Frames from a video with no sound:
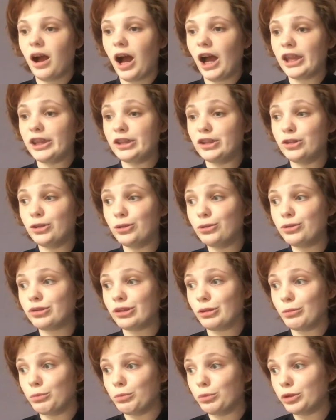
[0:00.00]
I
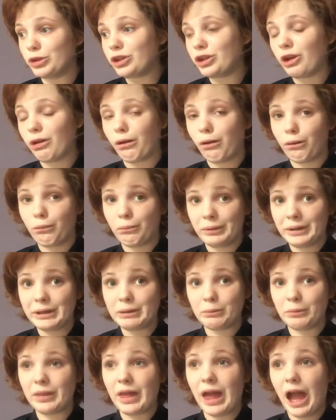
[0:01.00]
usually wouldn't go a
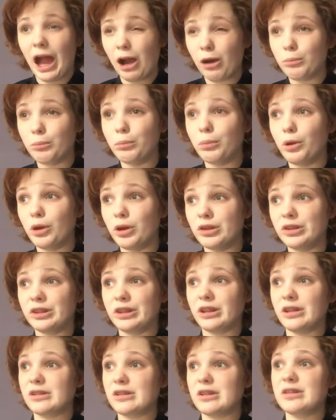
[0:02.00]
week without
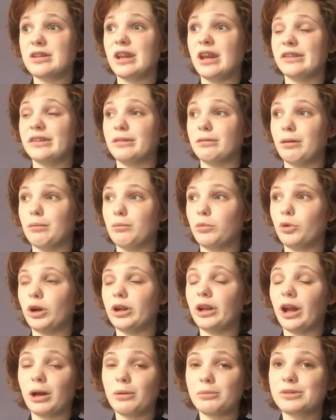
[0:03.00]
bursting into tears at one
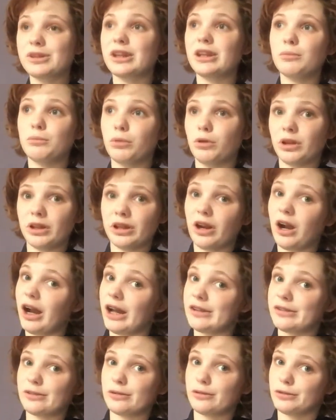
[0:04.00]
point. I was getting bullied at
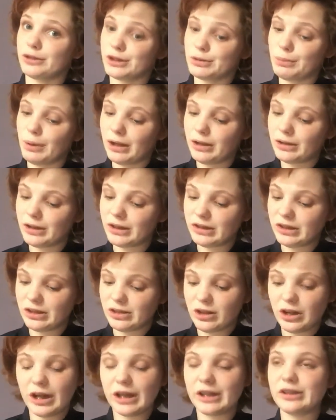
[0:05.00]
high school as well in year
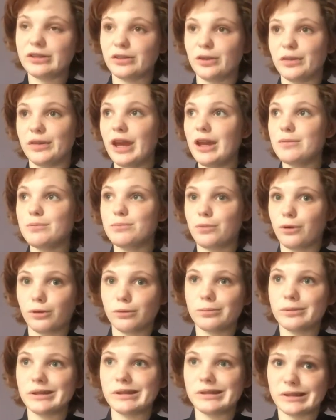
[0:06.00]
nine, so that
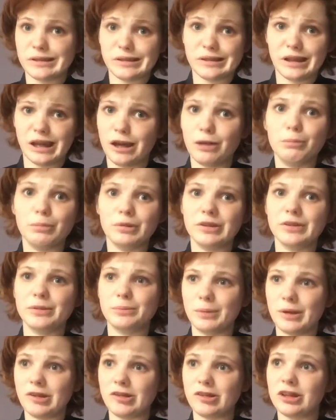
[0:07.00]
probably didn't help,
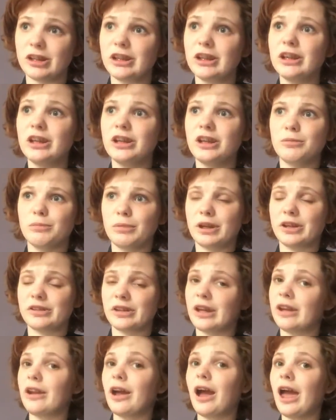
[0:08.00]
especially because
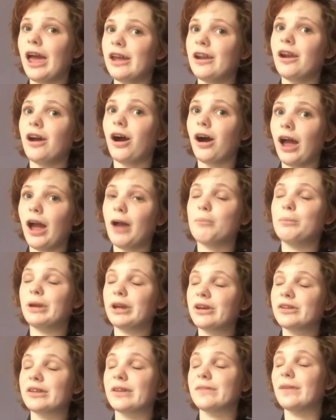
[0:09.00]
I had
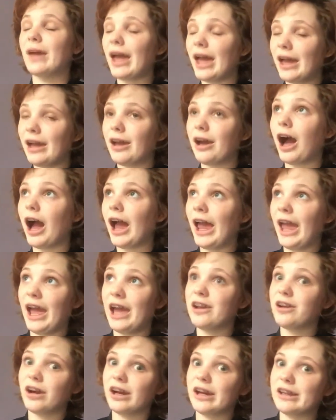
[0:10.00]
because I've had I
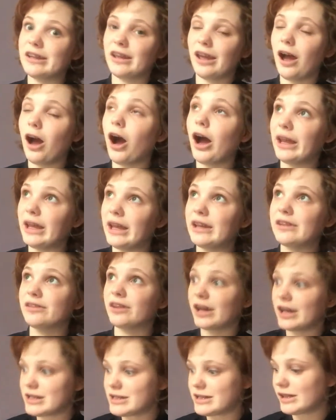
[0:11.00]
had high
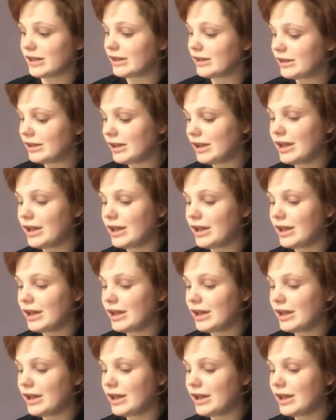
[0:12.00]
anxiety.